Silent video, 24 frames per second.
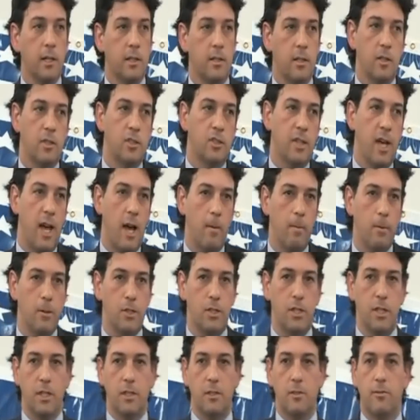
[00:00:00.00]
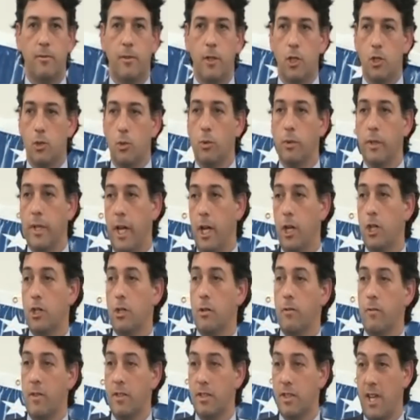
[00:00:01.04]
to establish the individual
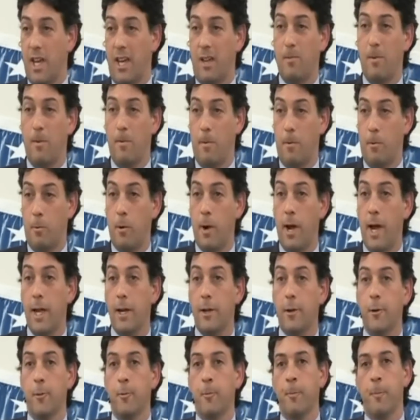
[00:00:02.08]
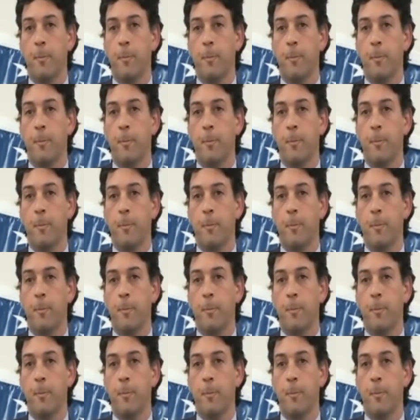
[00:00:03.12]
nature of the Second Amendment right.